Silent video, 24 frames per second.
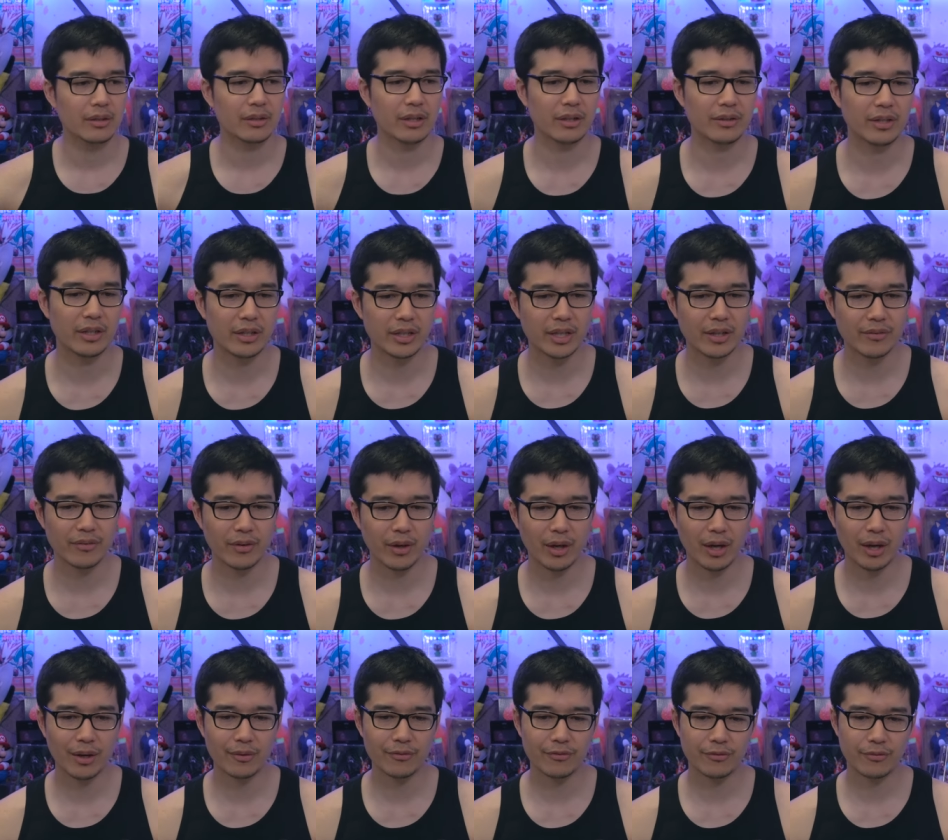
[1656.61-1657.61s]
That they give
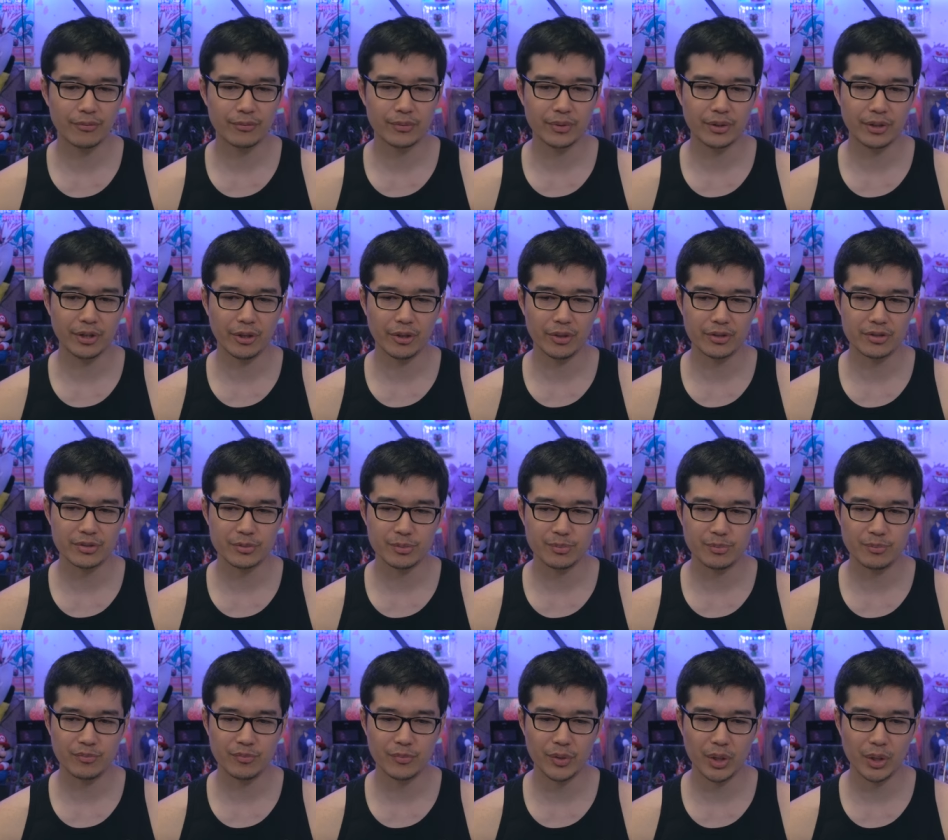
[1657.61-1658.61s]
off. You know, it's
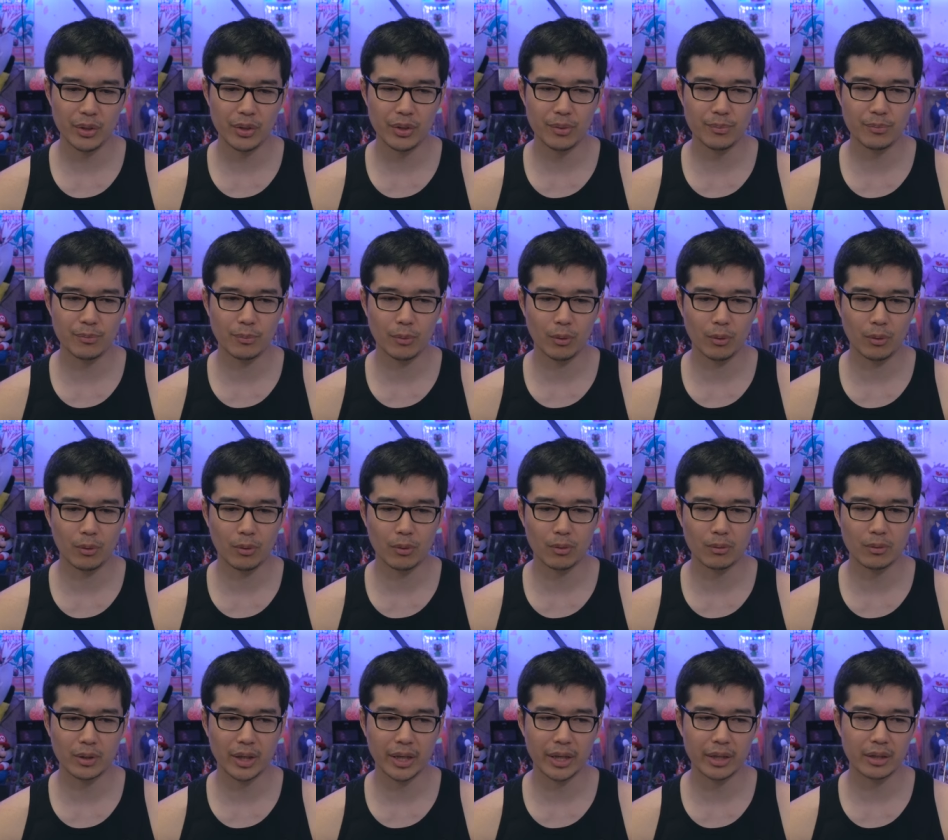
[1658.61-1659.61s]
very more
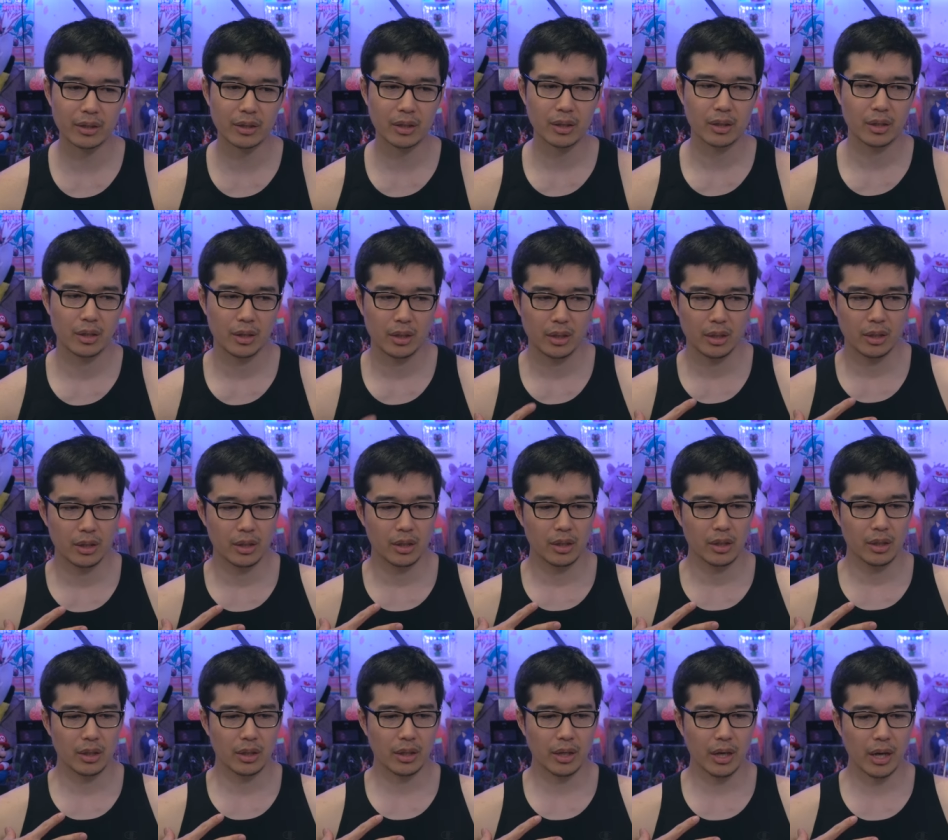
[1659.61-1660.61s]
like
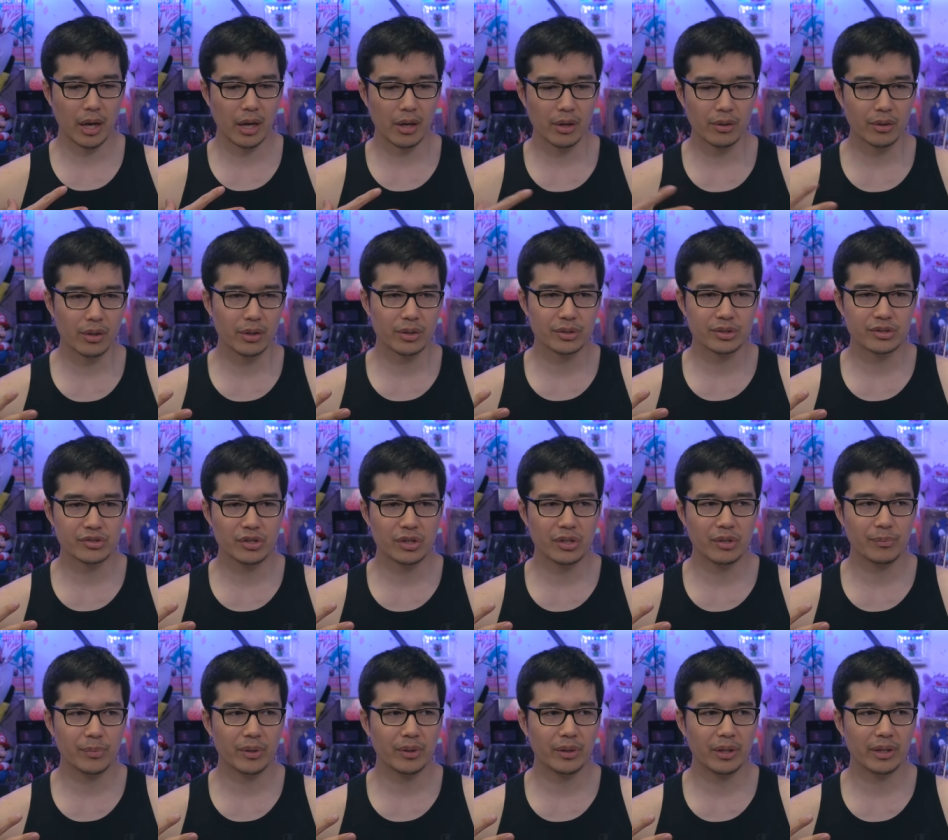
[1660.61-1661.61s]
I don't know. It's trying
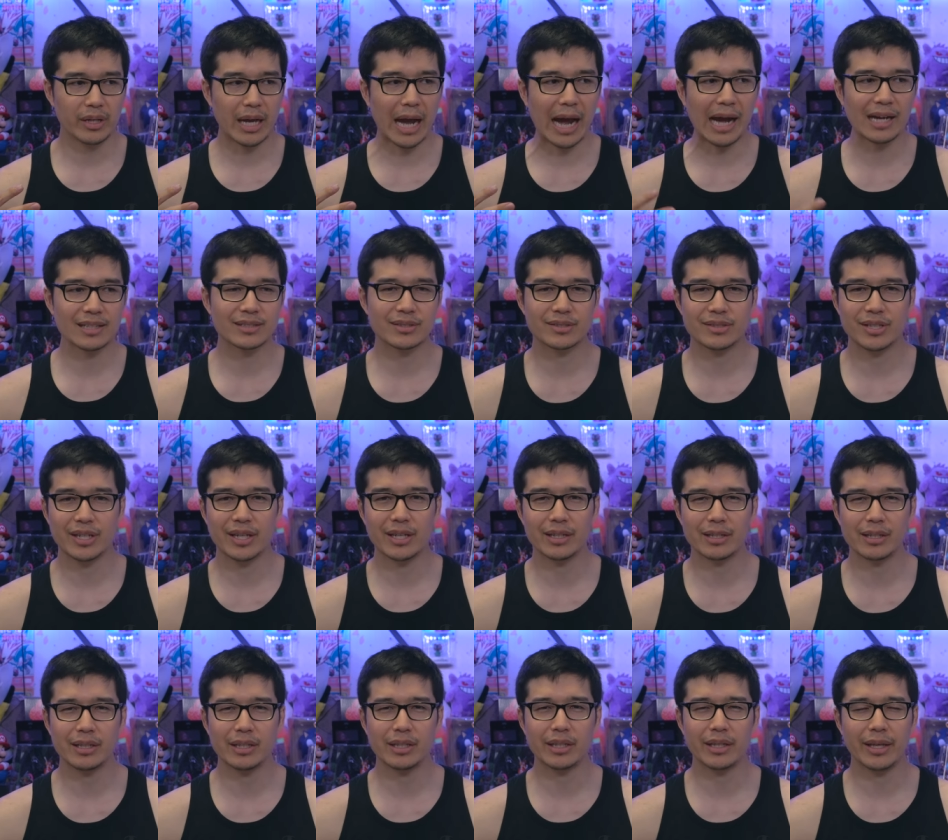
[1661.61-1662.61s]
to be like
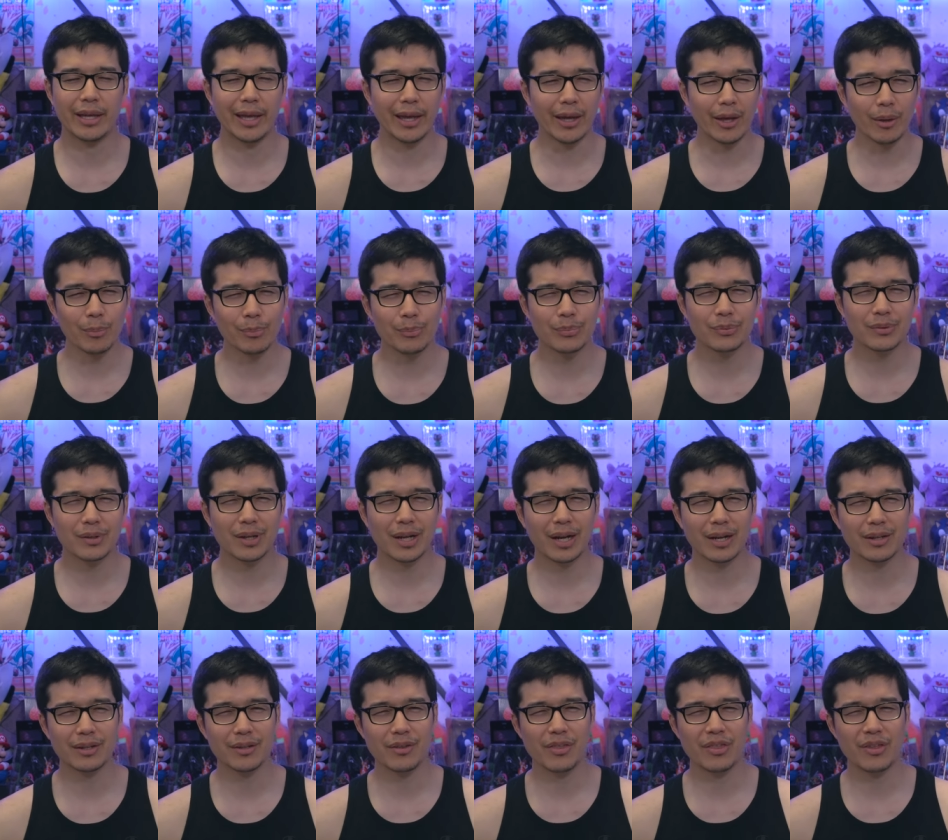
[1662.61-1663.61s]
Aztec-y hip
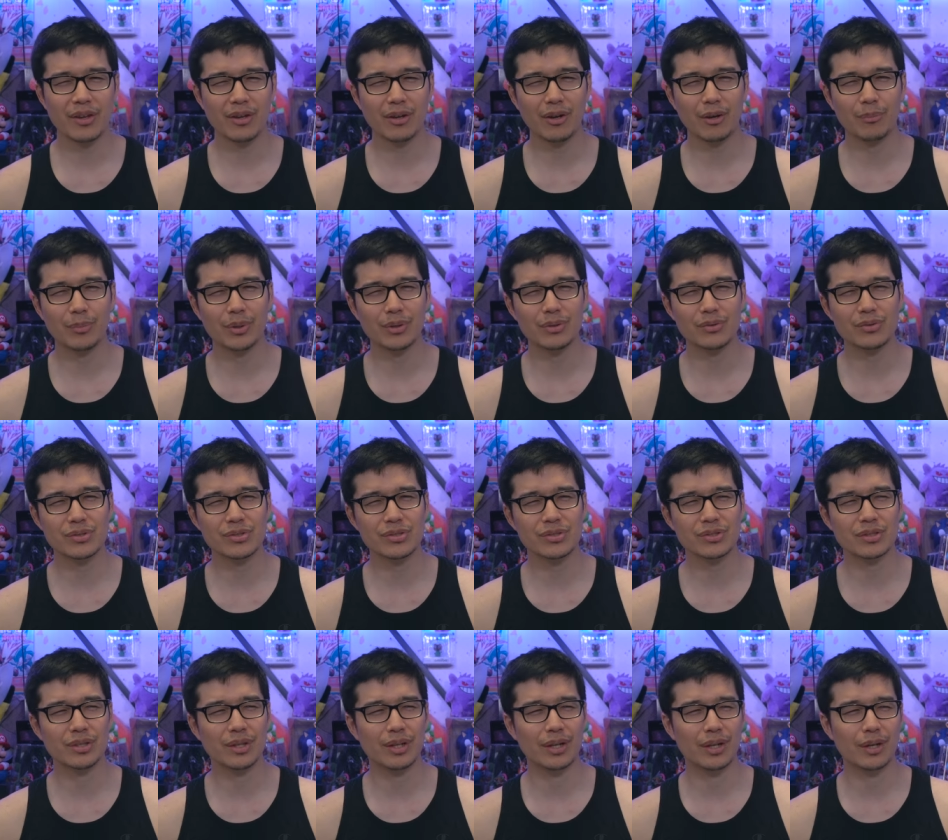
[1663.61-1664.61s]
kind of thing
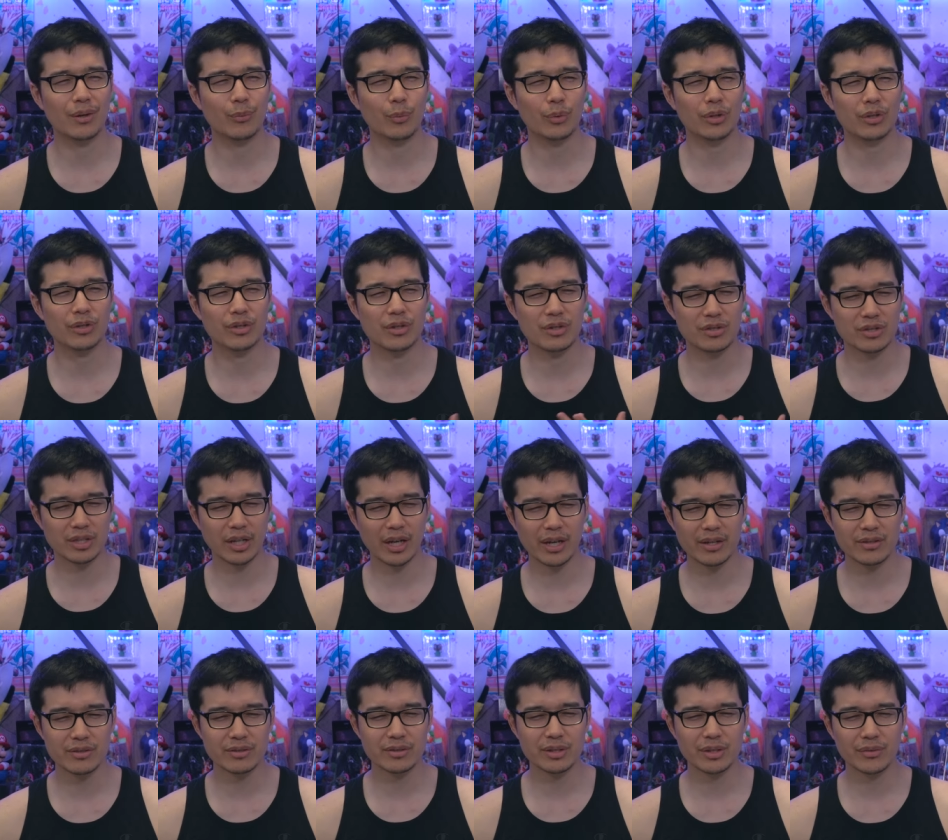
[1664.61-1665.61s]
almost um, with the
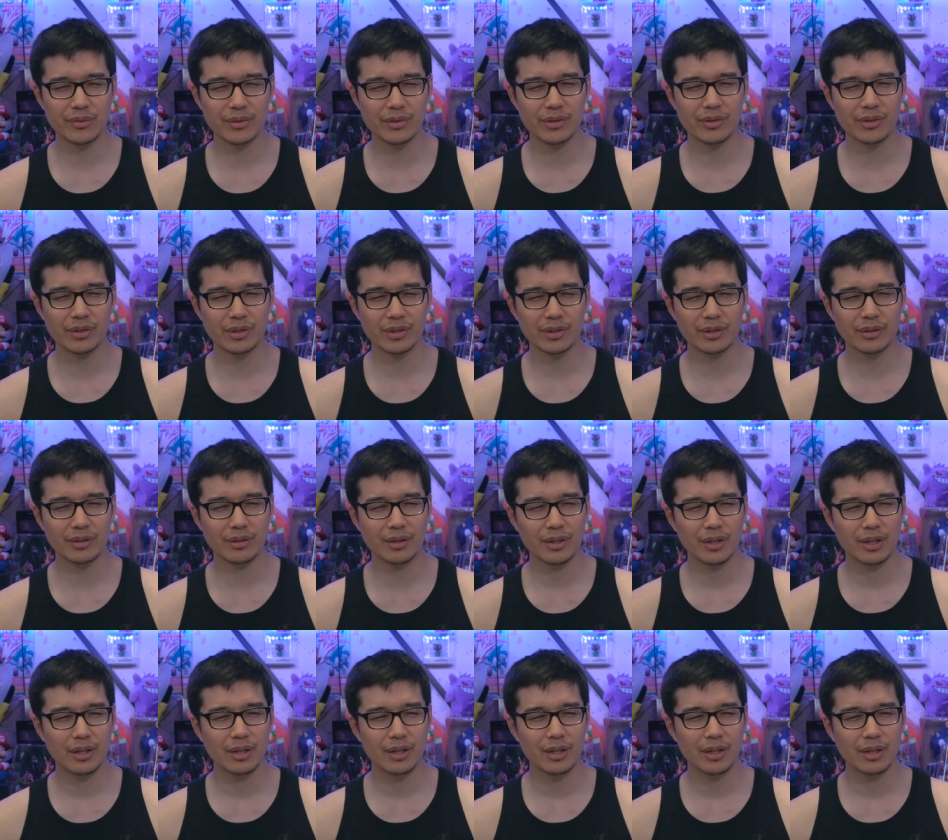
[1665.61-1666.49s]
designs and everything.